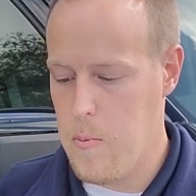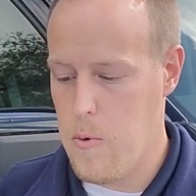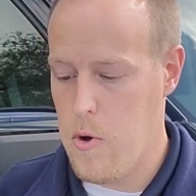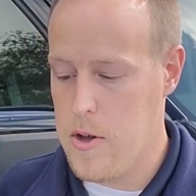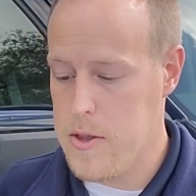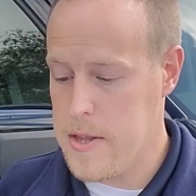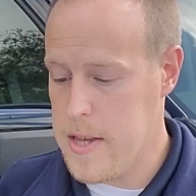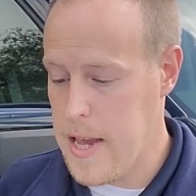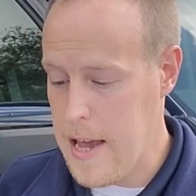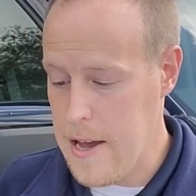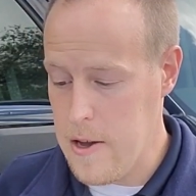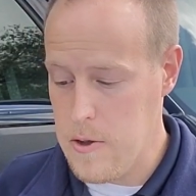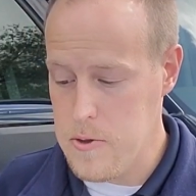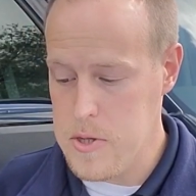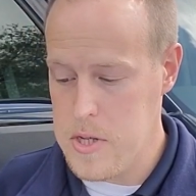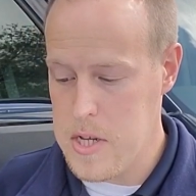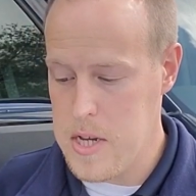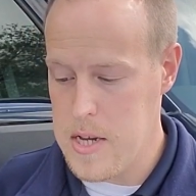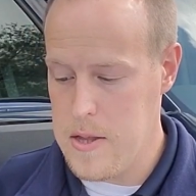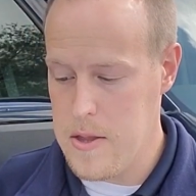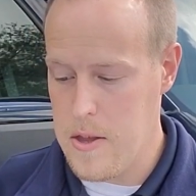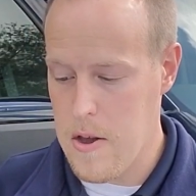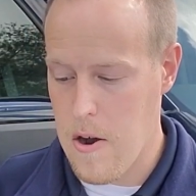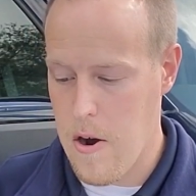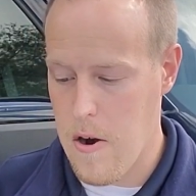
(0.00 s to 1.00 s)
on the LT
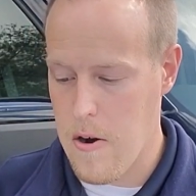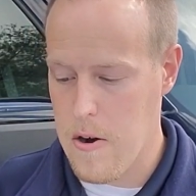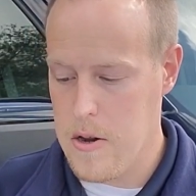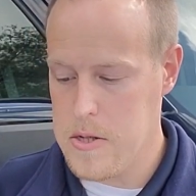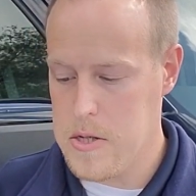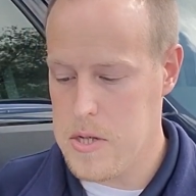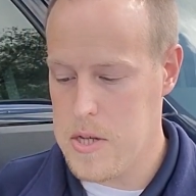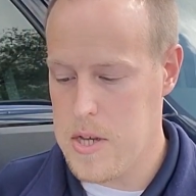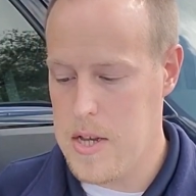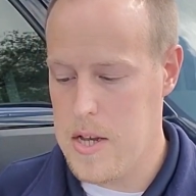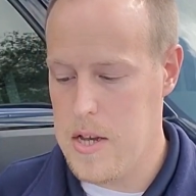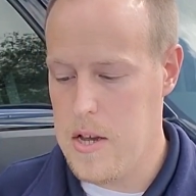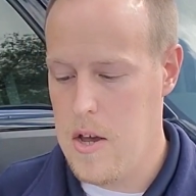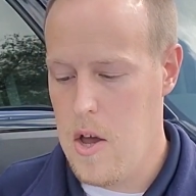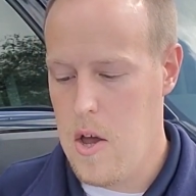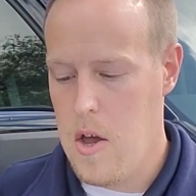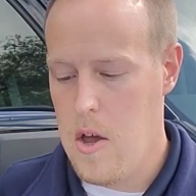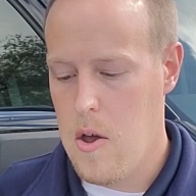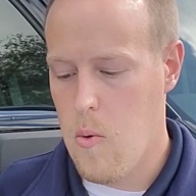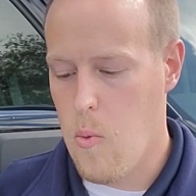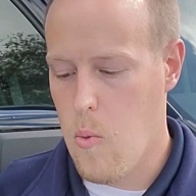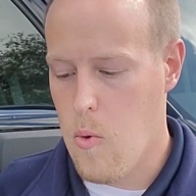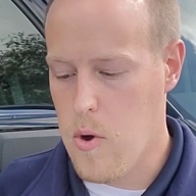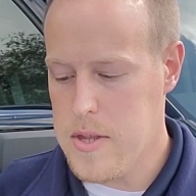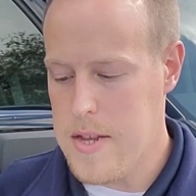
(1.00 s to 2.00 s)
and the RST.
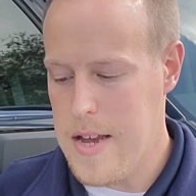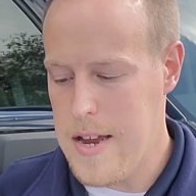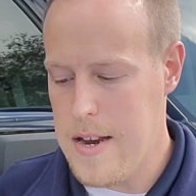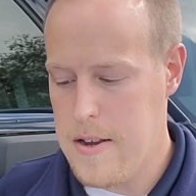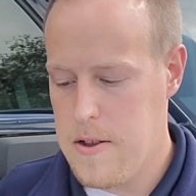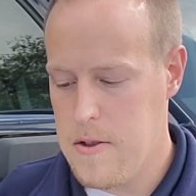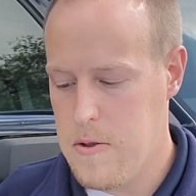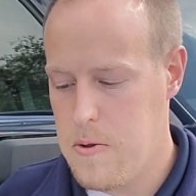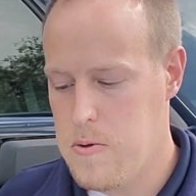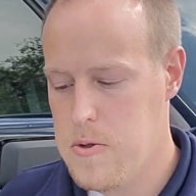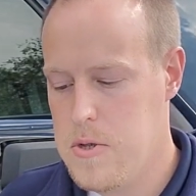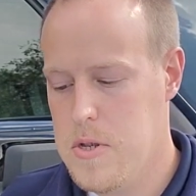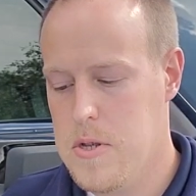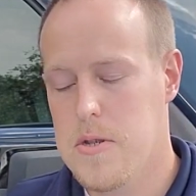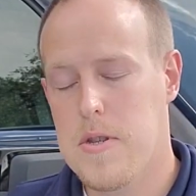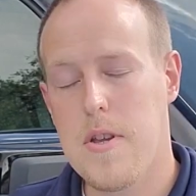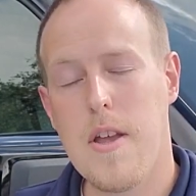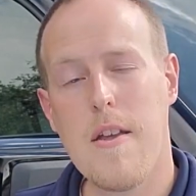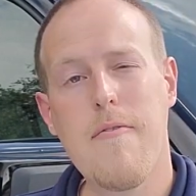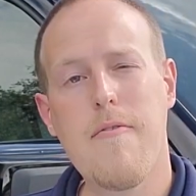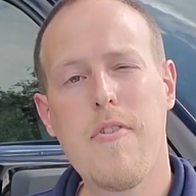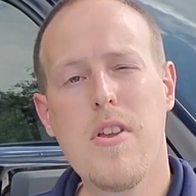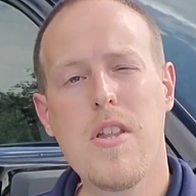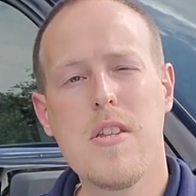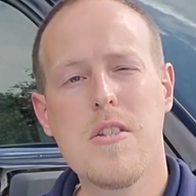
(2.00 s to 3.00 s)
What that includes is a
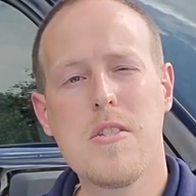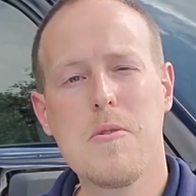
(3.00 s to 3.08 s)
convenience